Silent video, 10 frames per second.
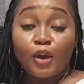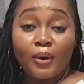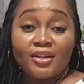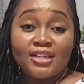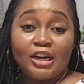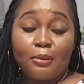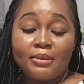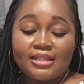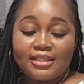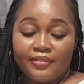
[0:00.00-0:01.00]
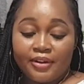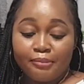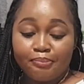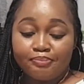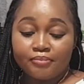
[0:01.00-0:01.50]
Question number
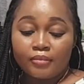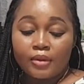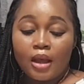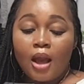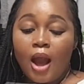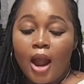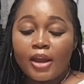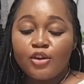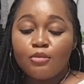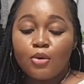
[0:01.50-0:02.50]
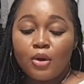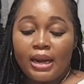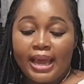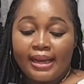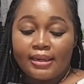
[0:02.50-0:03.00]
seven. Are you more
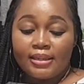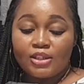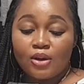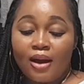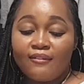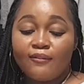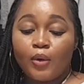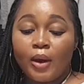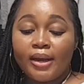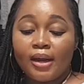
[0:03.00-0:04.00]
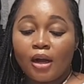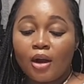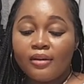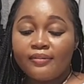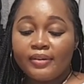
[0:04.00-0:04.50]
likely to avoid a
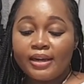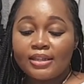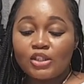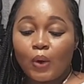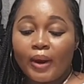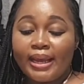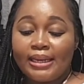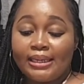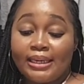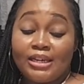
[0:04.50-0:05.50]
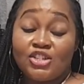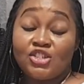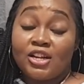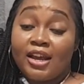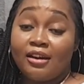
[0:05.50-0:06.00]
conflict or engage
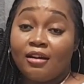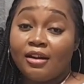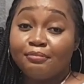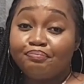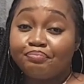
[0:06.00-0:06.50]
head on?